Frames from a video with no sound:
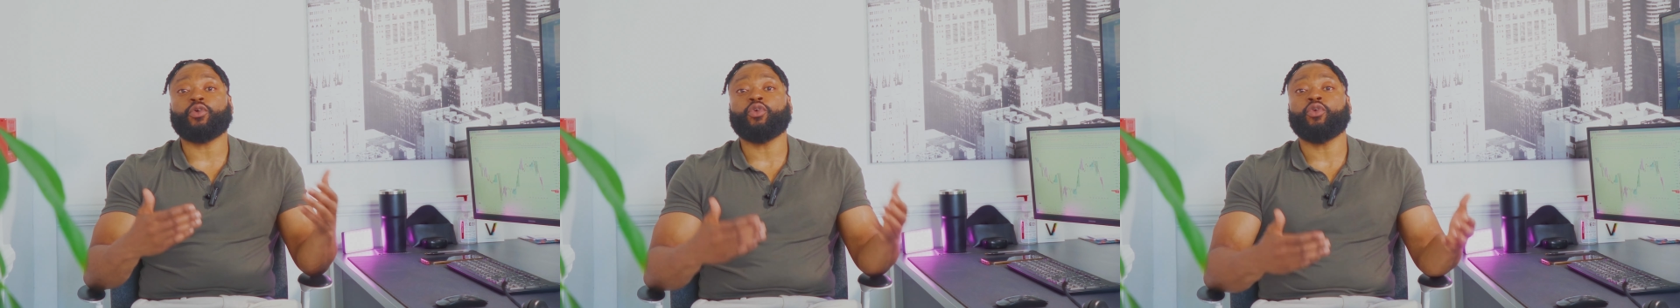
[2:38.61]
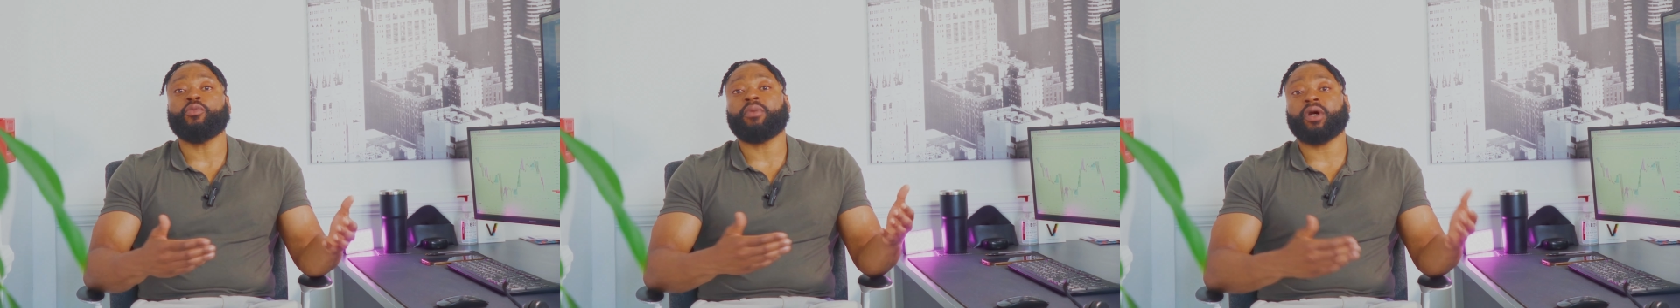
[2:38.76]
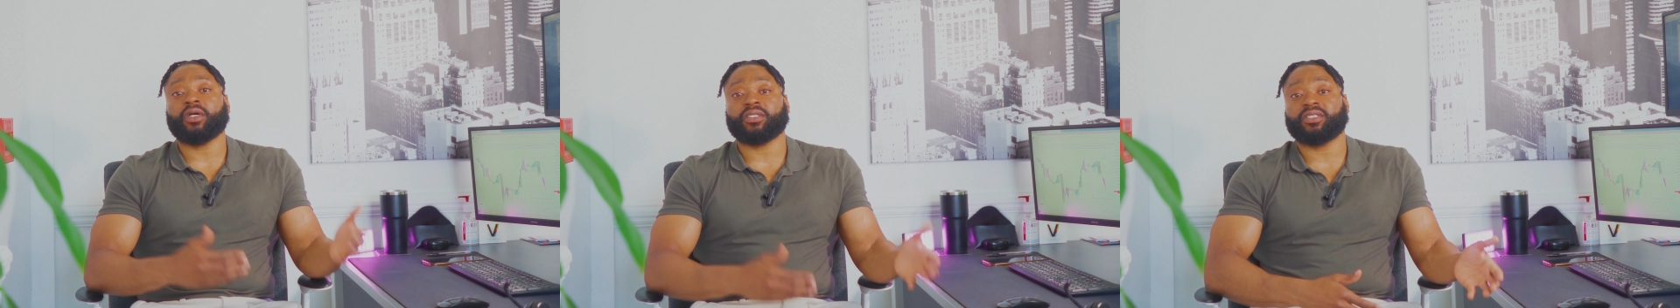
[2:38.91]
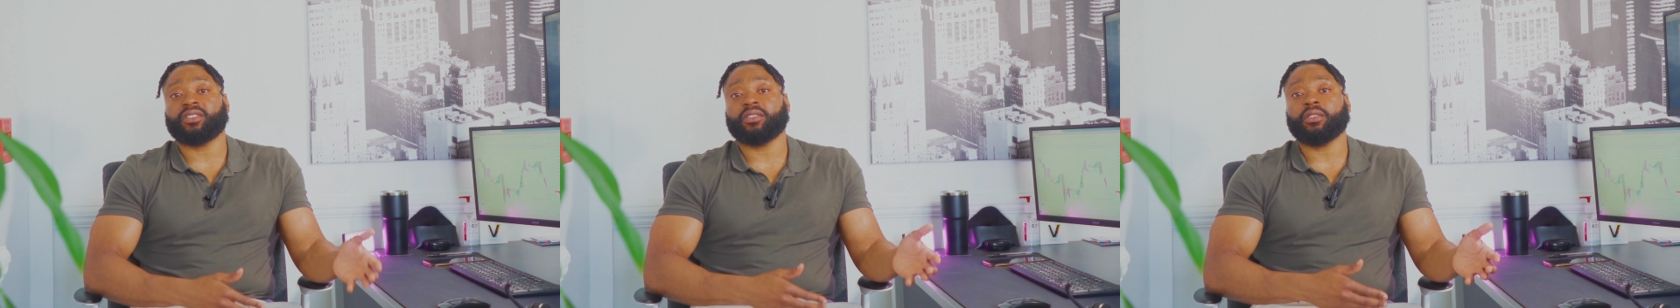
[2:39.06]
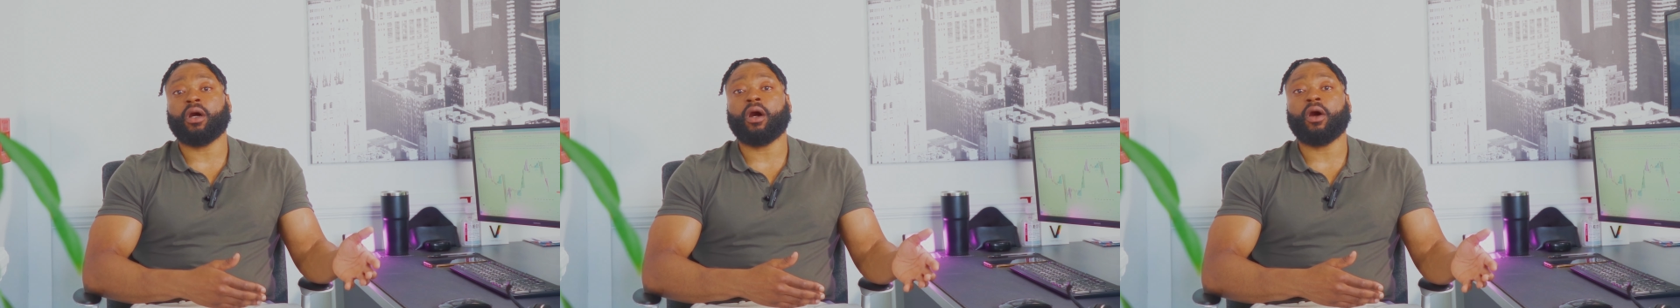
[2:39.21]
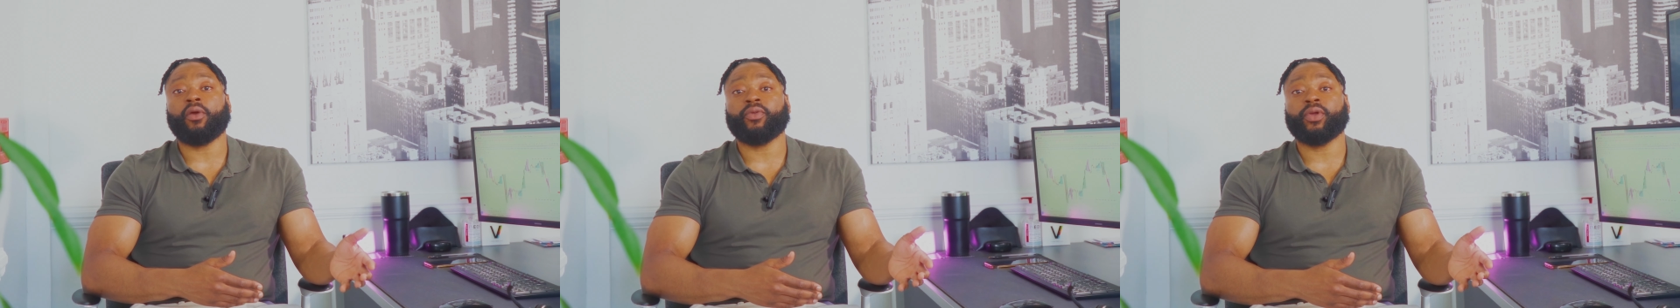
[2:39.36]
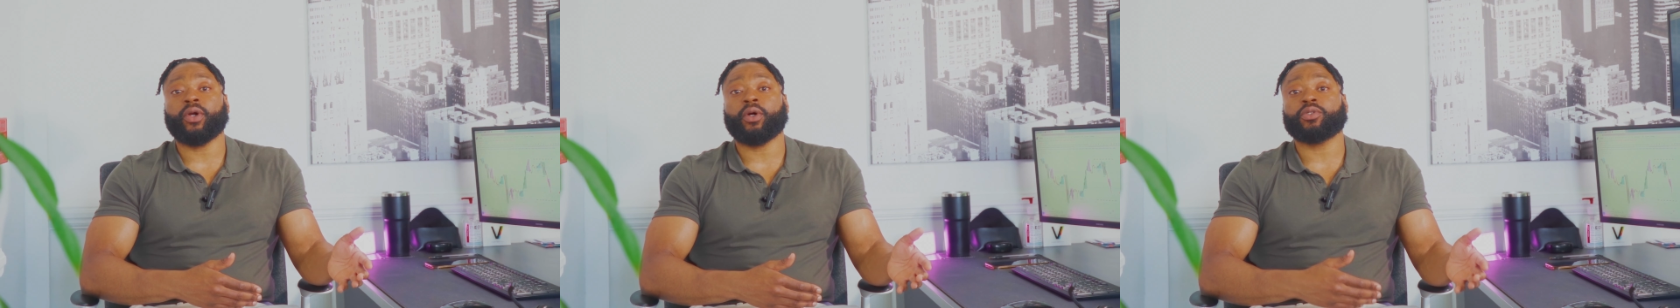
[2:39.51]
all my
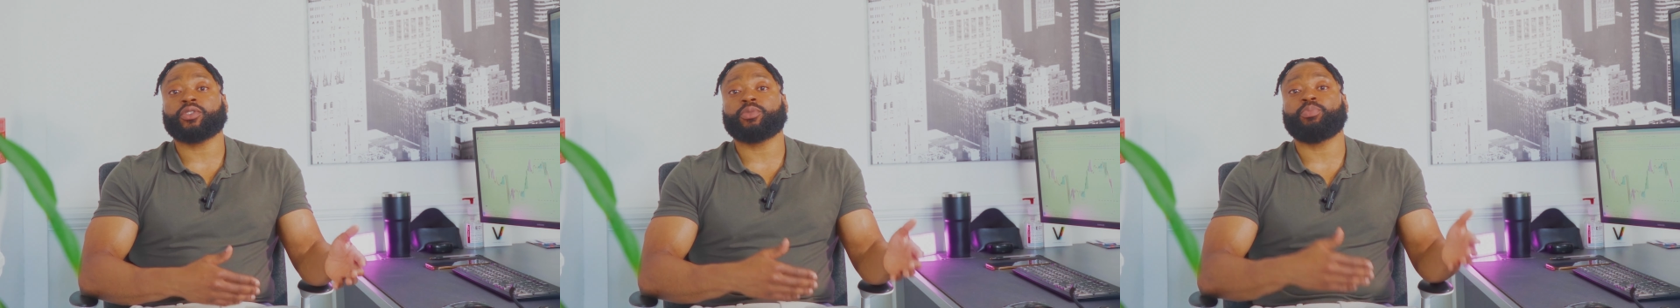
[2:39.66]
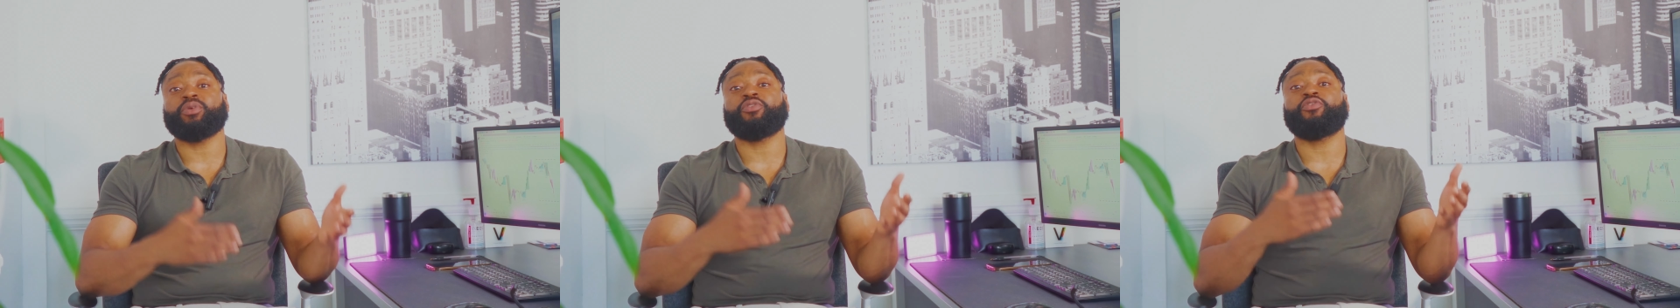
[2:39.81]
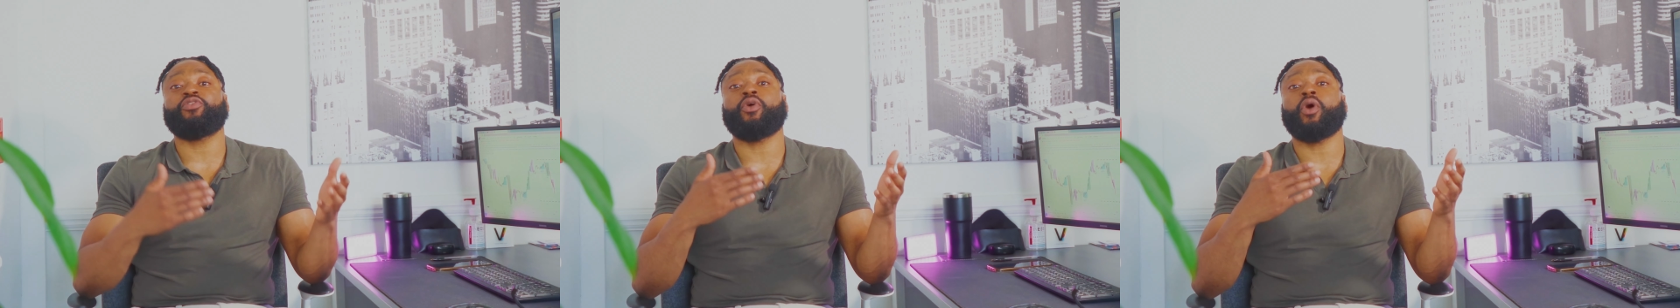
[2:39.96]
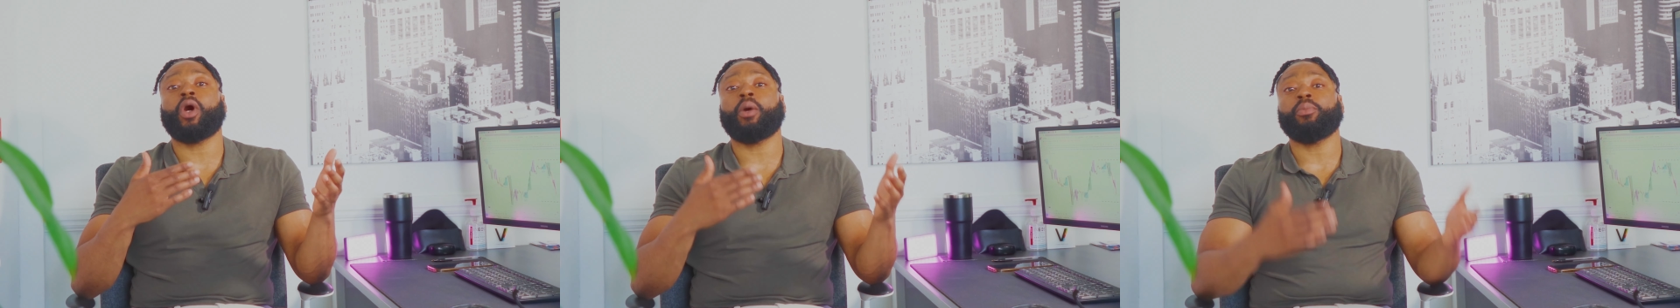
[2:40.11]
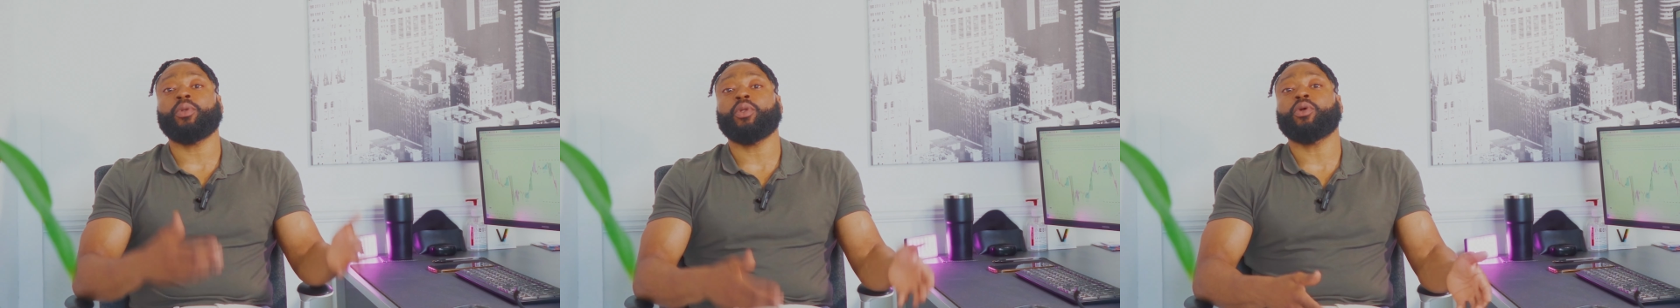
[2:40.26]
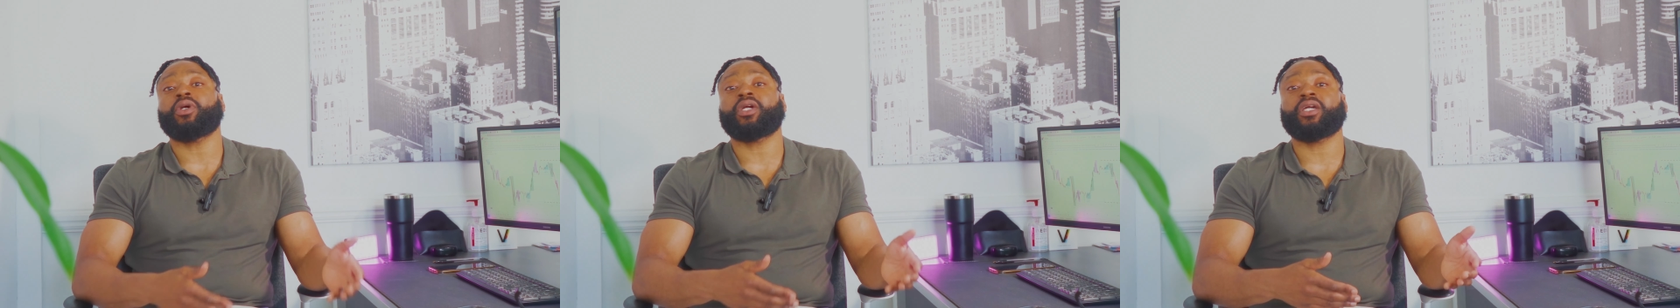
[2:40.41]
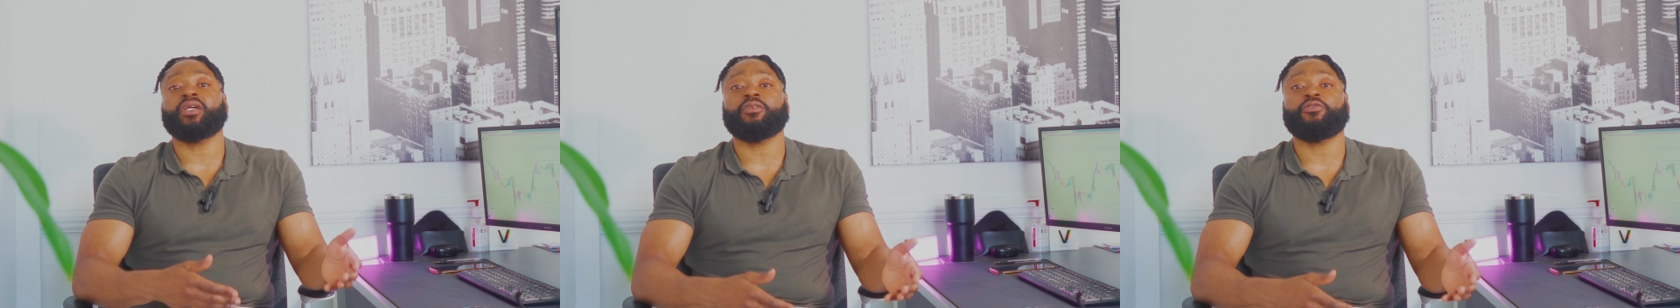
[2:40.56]
scenarios before I'm
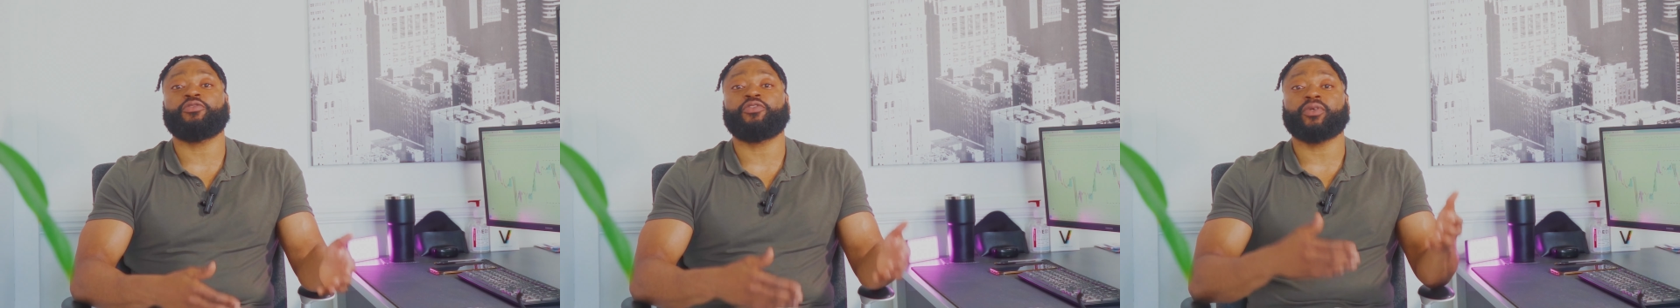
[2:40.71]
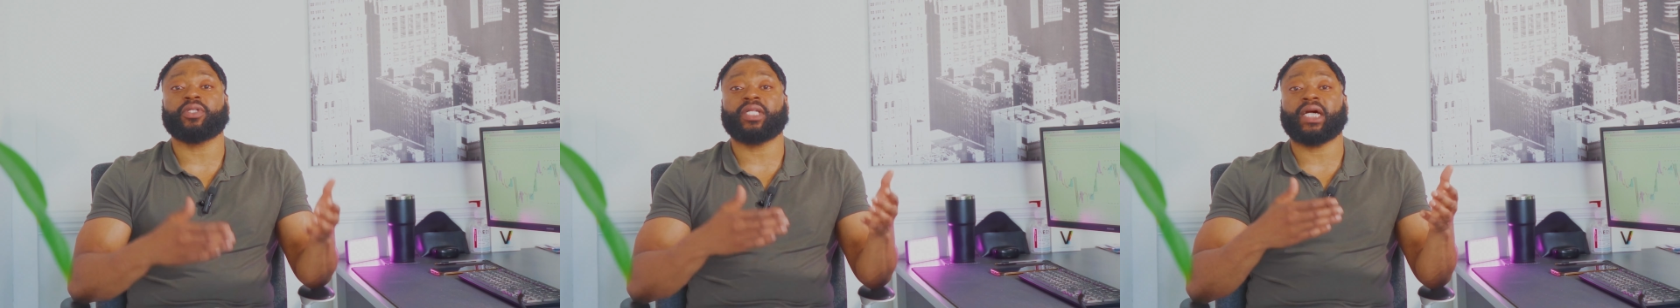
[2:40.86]
looking for